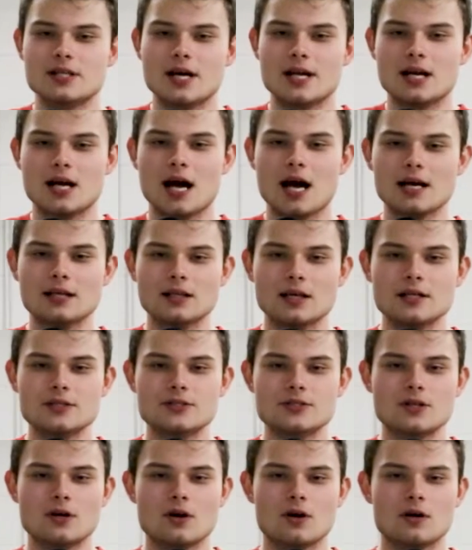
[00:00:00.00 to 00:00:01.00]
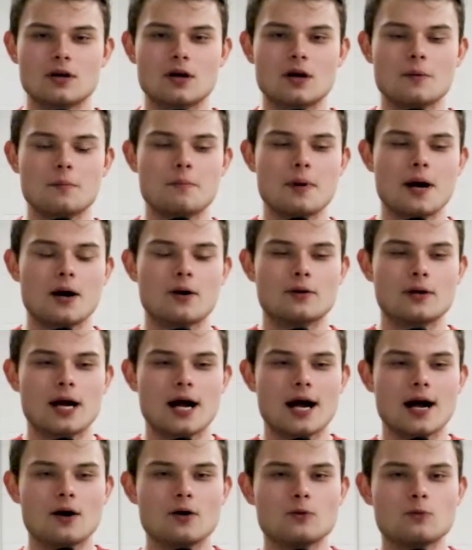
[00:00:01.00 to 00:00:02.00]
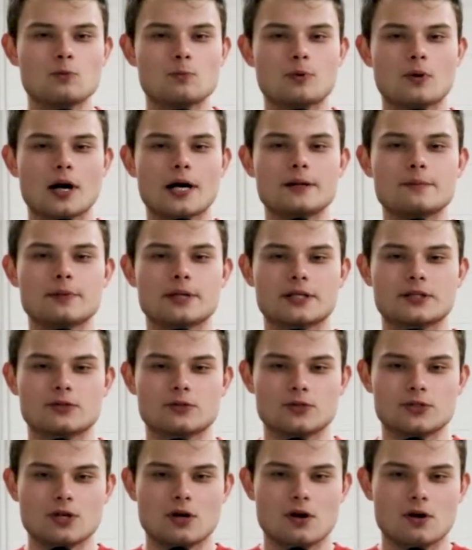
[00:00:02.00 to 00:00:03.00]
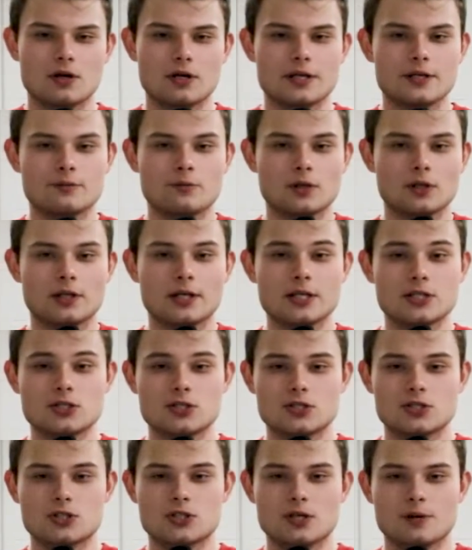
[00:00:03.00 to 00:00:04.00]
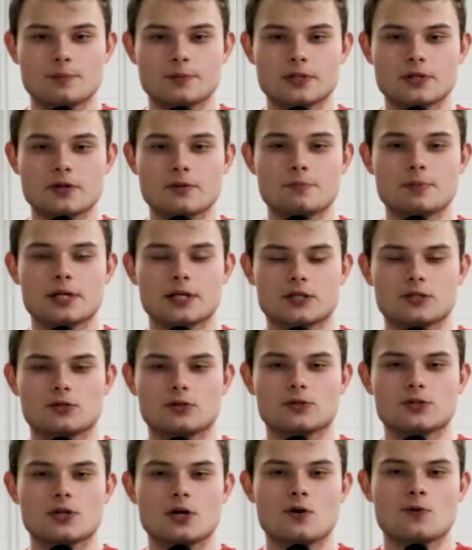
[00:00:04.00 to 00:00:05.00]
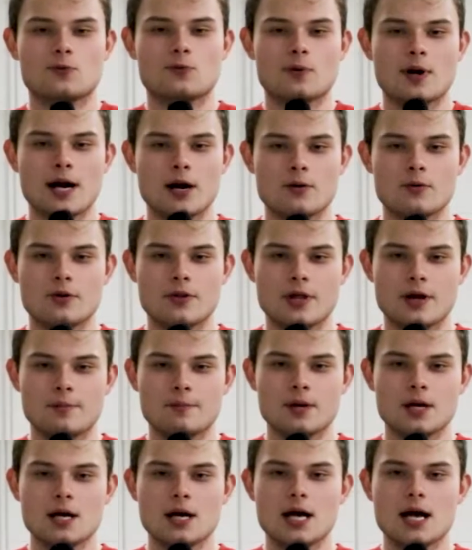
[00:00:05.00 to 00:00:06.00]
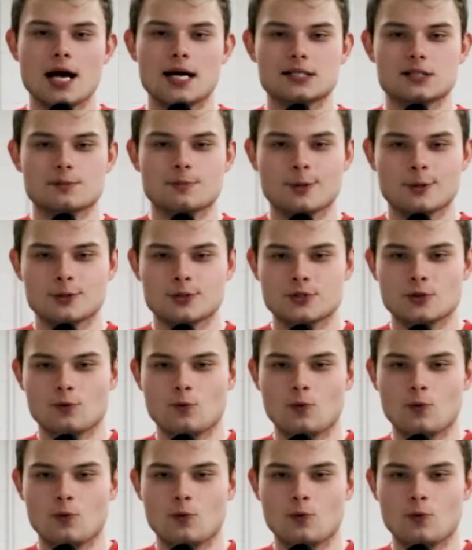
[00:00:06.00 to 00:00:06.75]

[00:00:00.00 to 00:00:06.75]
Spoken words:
that highlights are about how bright pixels are in relationship to the pixels around them, as opposed to